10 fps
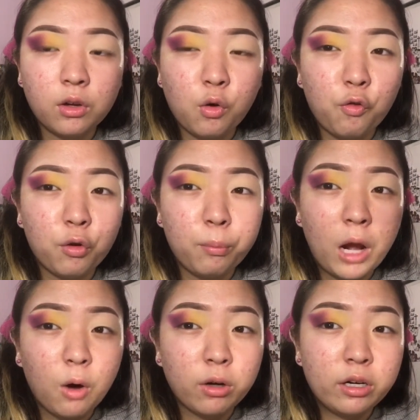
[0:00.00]

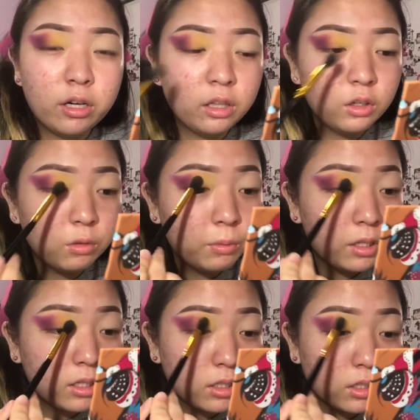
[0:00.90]
overpowered it a little
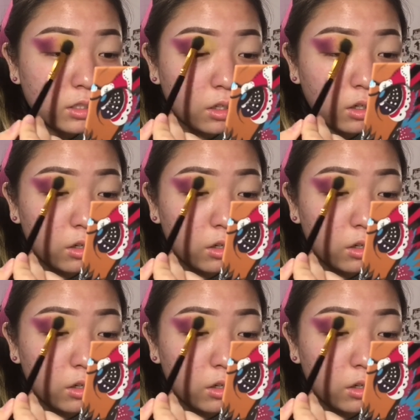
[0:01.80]
bit. So